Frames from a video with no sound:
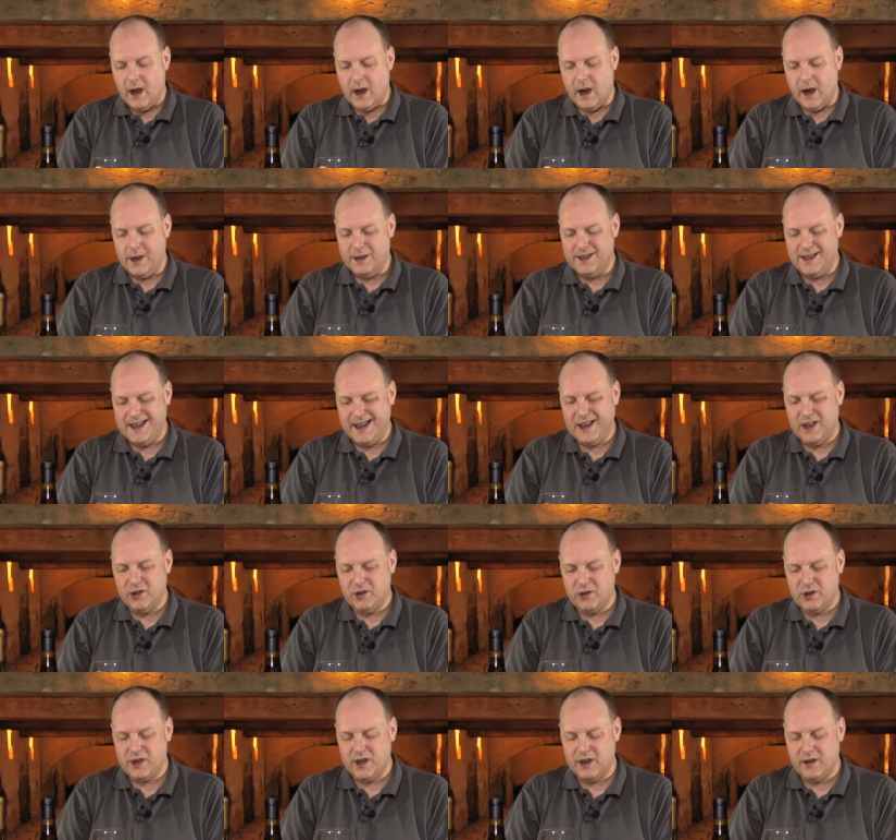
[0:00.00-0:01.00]
Uh,
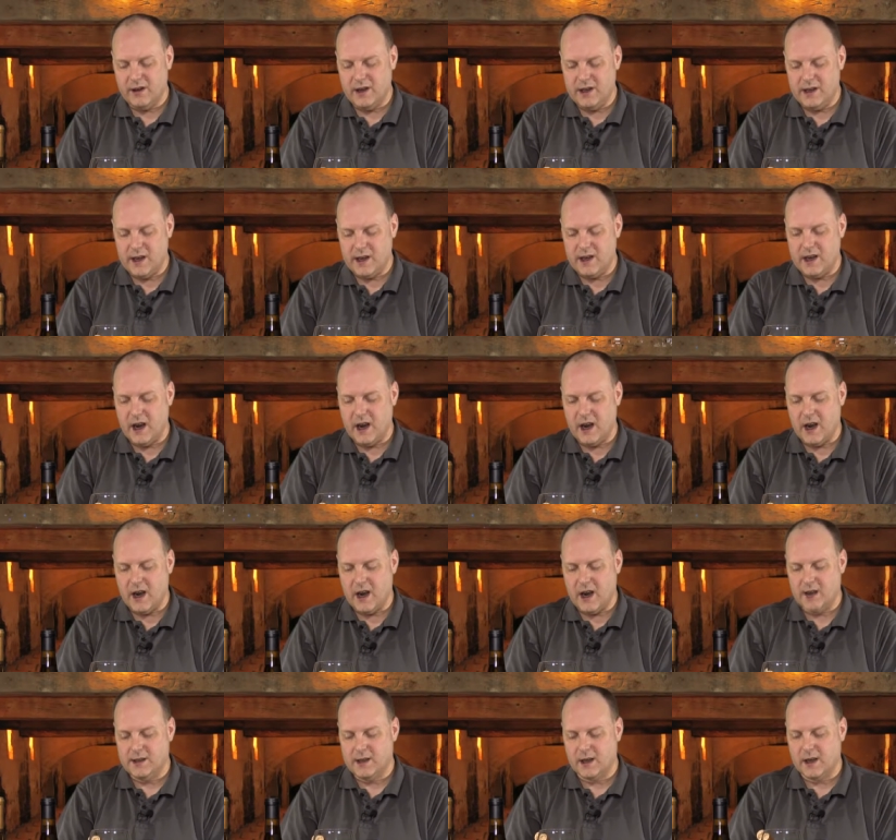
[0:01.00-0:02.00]
signature series, Llano
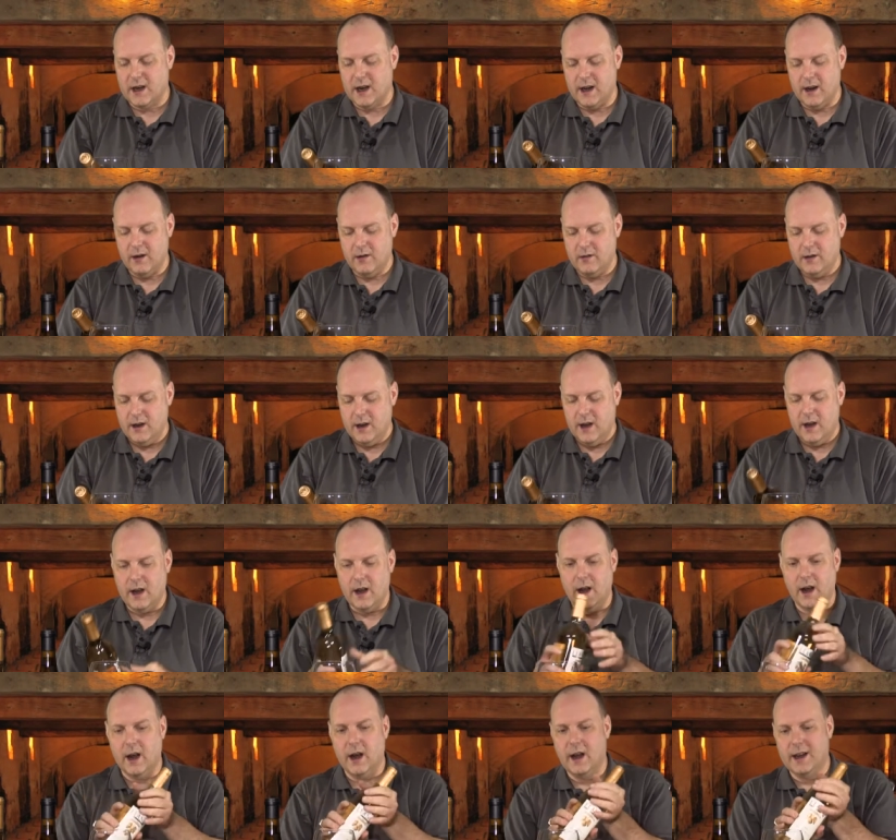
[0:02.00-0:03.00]
Estacado,
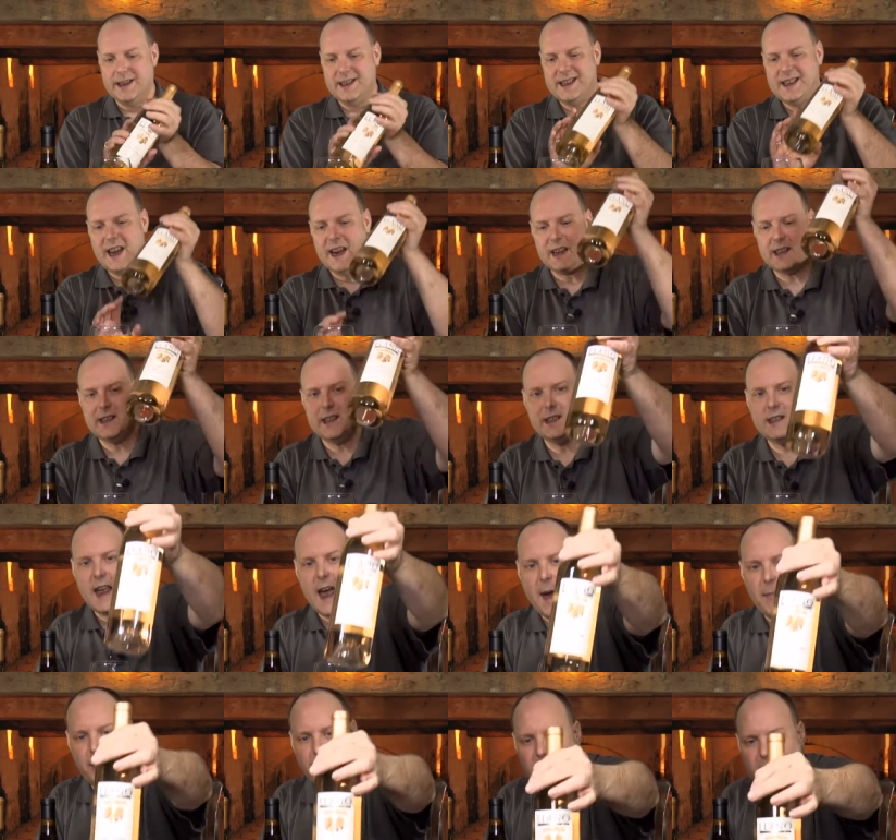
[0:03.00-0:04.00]
uh, Texas
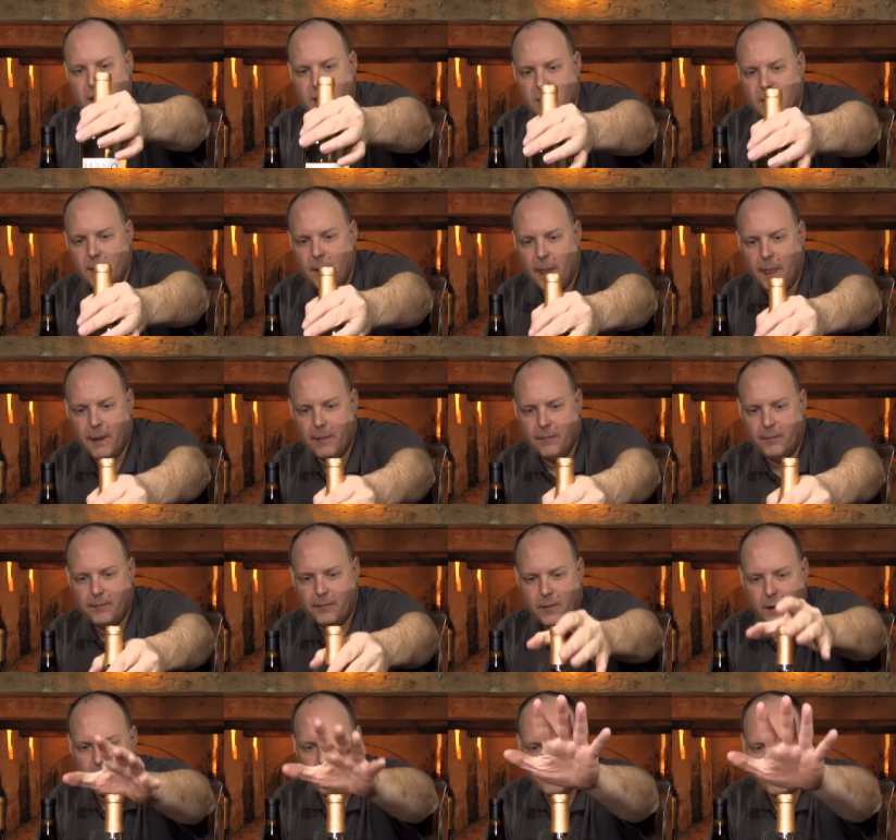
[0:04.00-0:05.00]
Appellation.
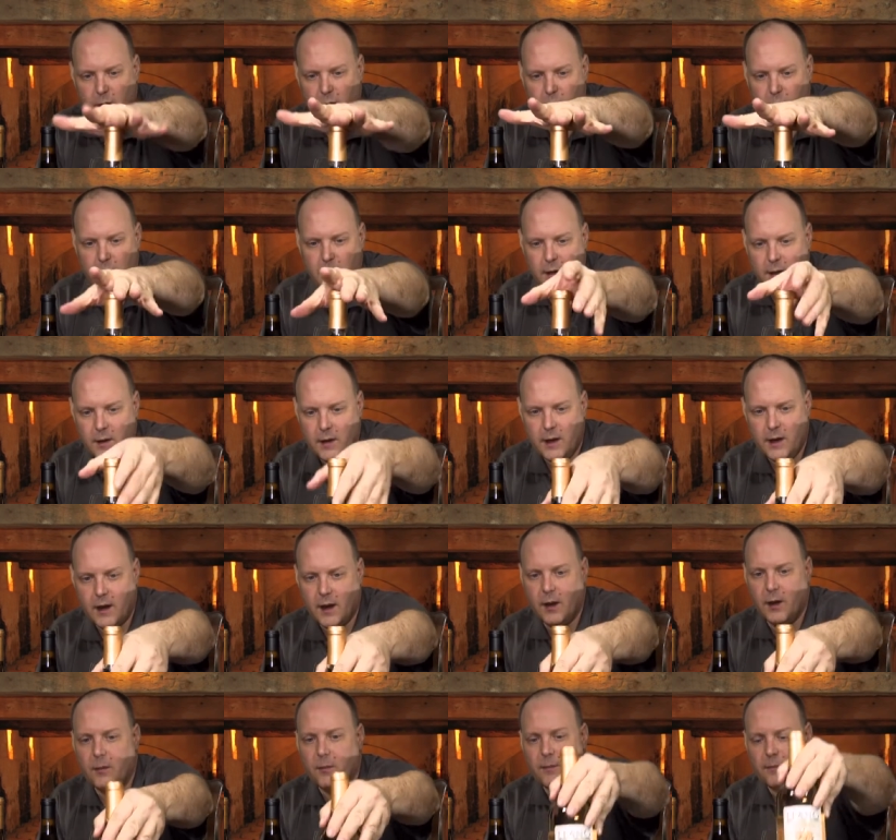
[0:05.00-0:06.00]
Boom, there you
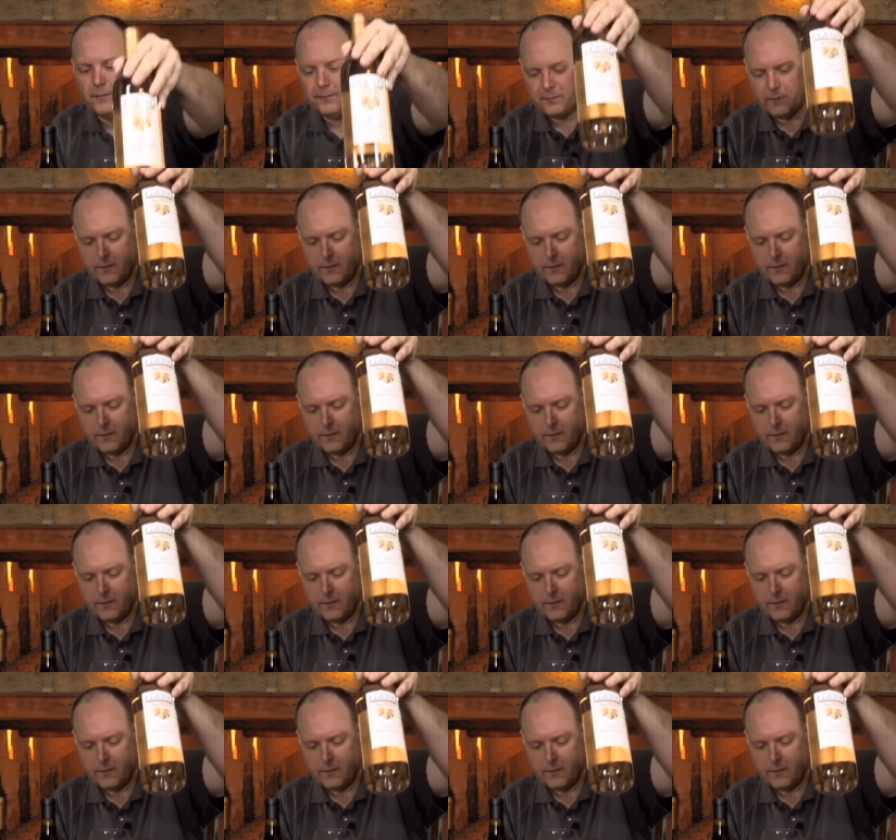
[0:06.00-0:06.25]
go.